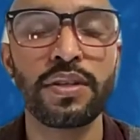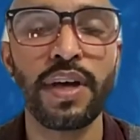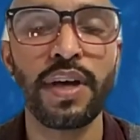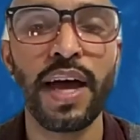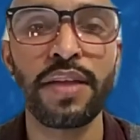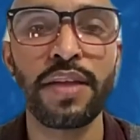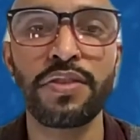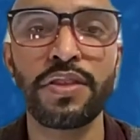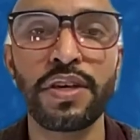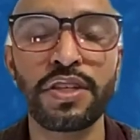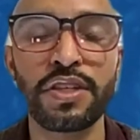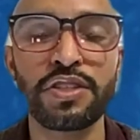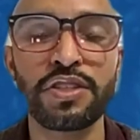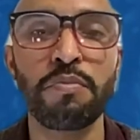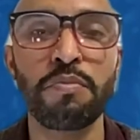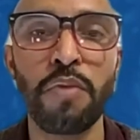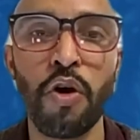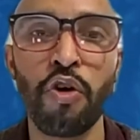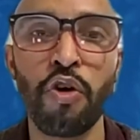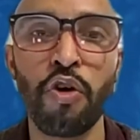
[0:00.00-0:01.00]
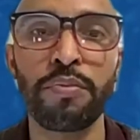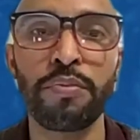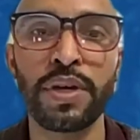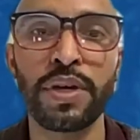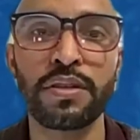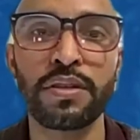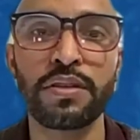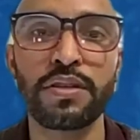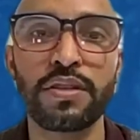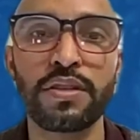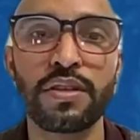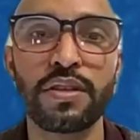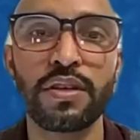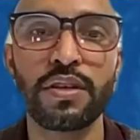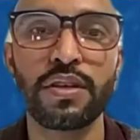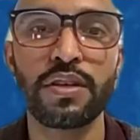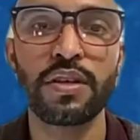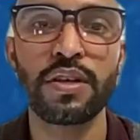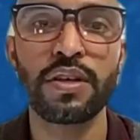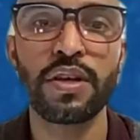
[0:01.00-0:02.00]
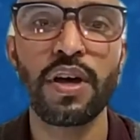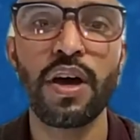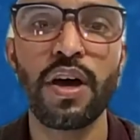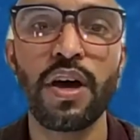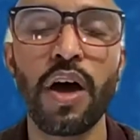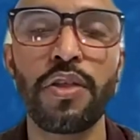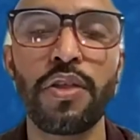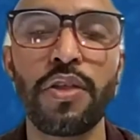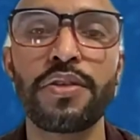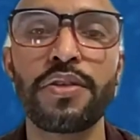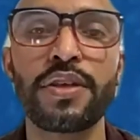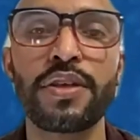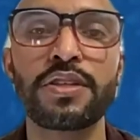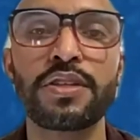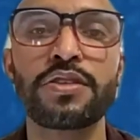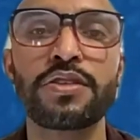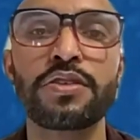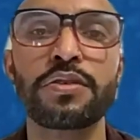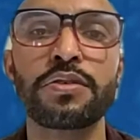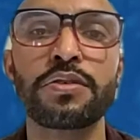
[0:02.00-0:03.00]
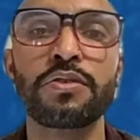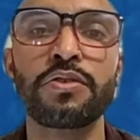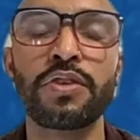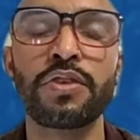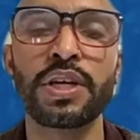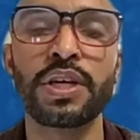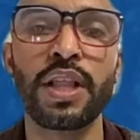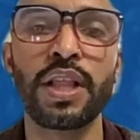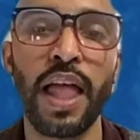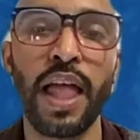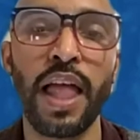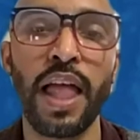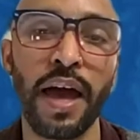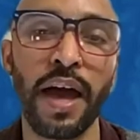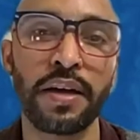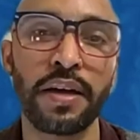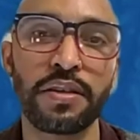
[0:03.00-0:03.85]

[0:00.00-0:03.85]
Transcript: at this moment other than to relax